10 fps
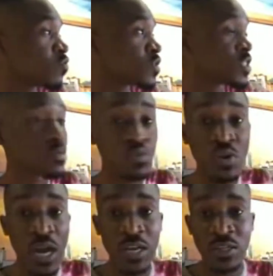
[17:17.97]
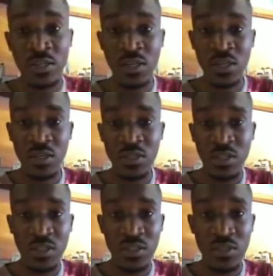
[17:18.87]
gundi kibuga
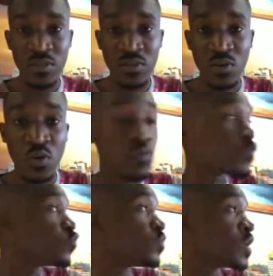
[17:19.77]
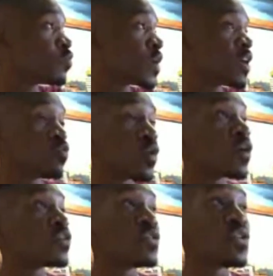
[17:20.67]
ofulumye
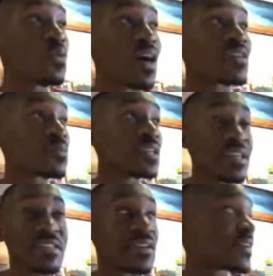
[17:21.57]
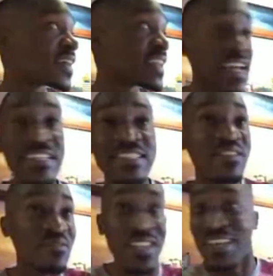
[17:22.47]
ebweru. Oh, you know what, we need to organize
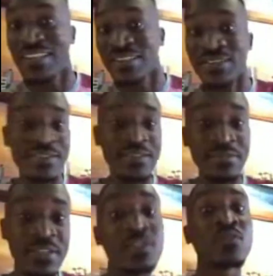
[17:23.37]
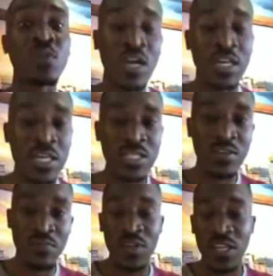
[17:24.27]
the village. You need to organize
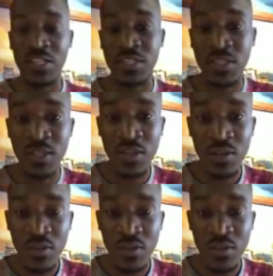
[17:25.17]
the village.